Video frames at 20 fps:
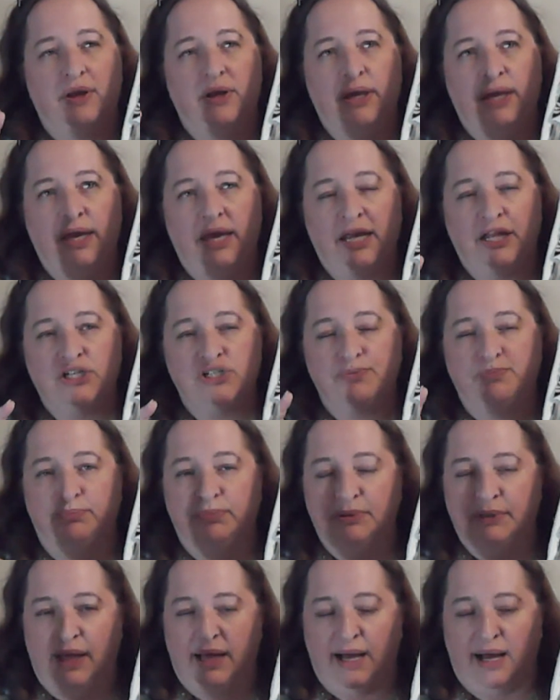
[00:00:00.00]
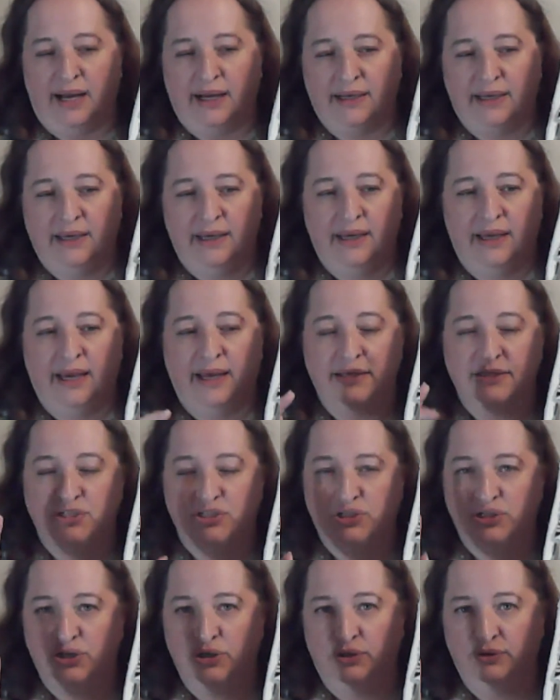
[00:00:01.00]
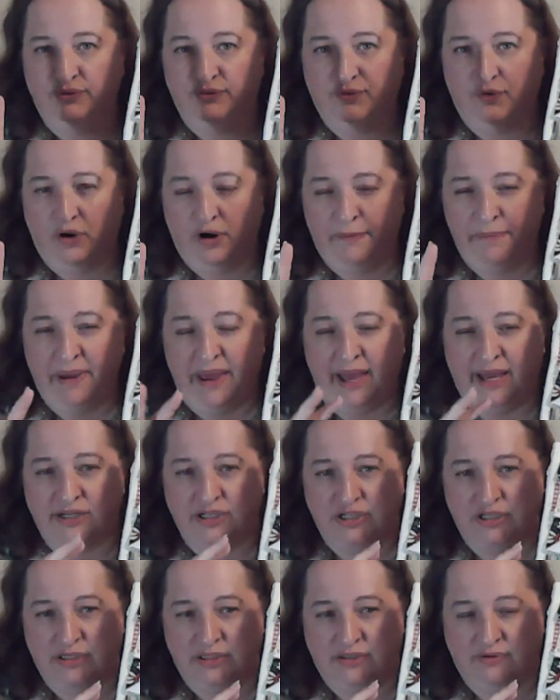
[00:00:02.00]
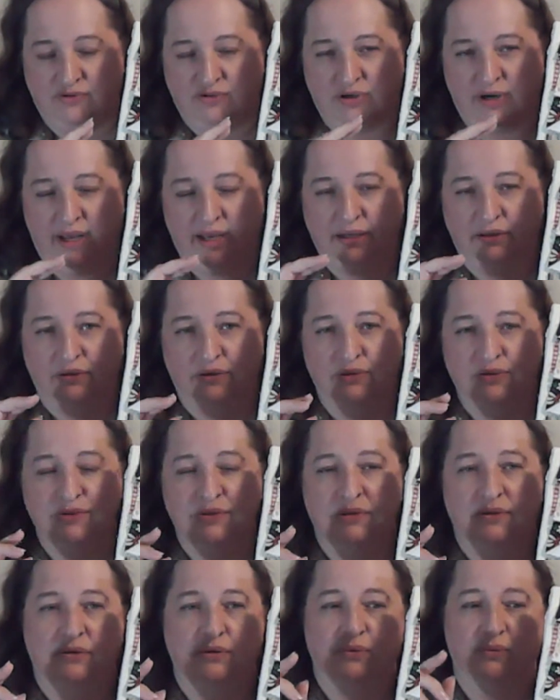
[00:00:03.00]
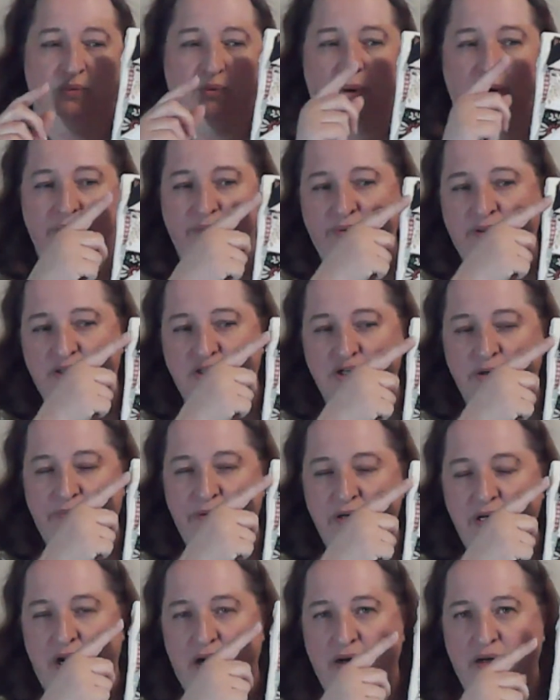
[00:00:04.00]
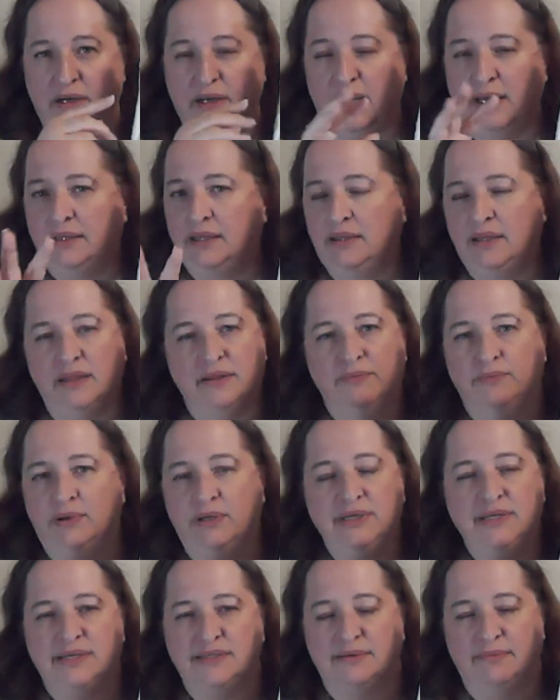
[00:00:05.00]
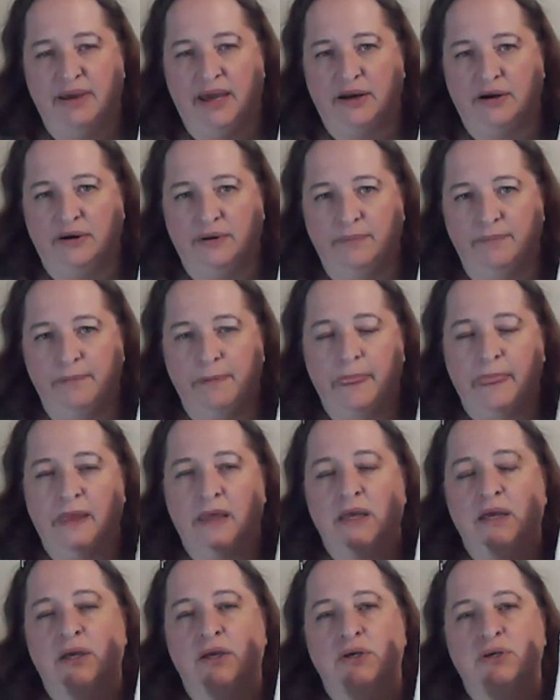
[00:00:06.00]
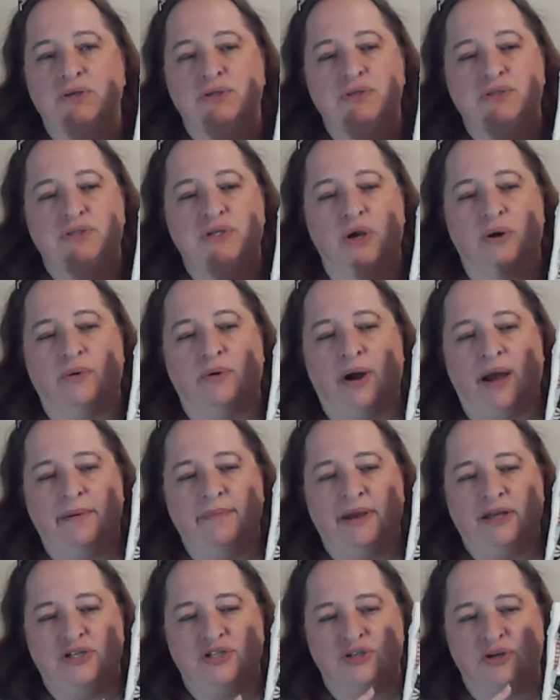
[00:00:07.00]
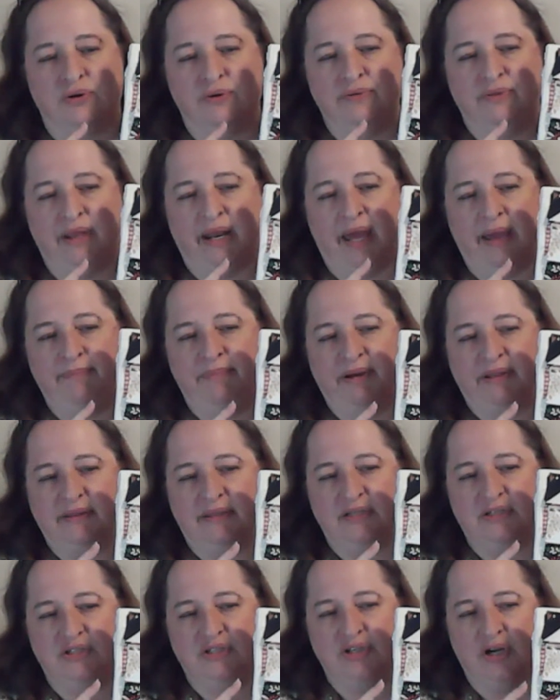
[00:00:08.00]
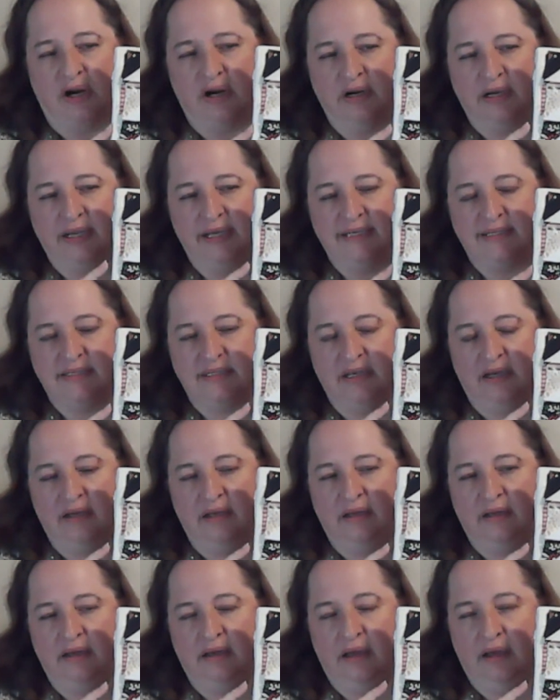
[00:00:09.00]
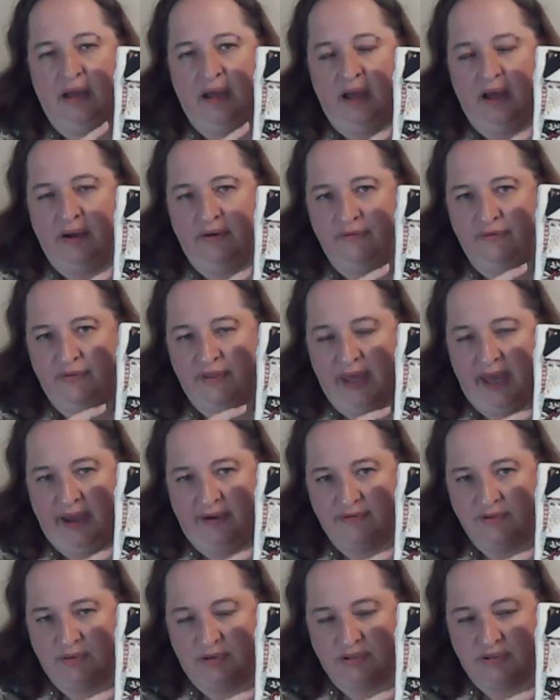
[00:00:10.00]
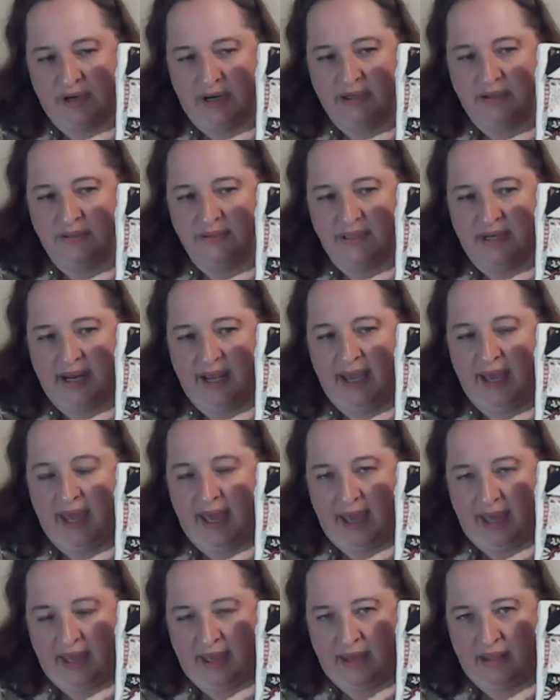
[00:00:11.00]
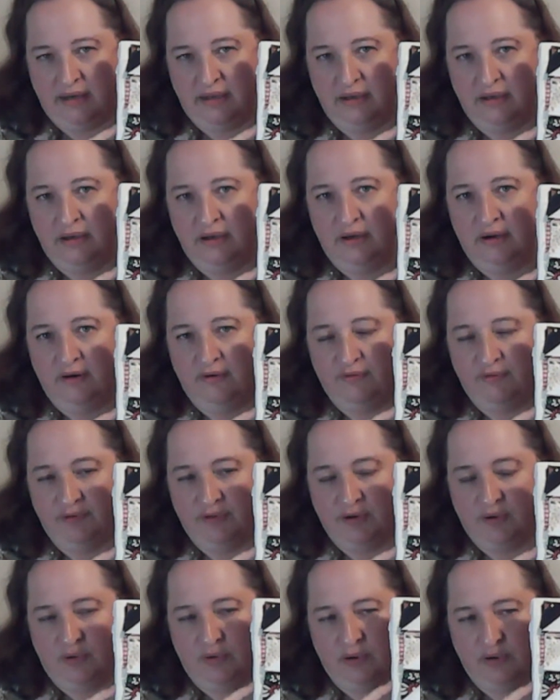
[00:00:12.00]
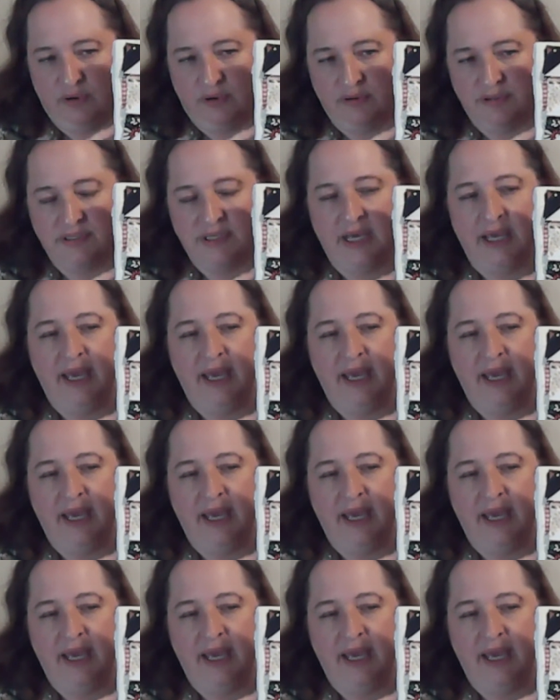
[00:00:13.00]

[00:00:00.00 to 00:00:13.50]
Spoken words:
Each block has 2 4-patches of triangles, one with the super dark, and then the other one it doesn't matter. So I made sure that I picked the darkest of the half square triangles that I had for the corners,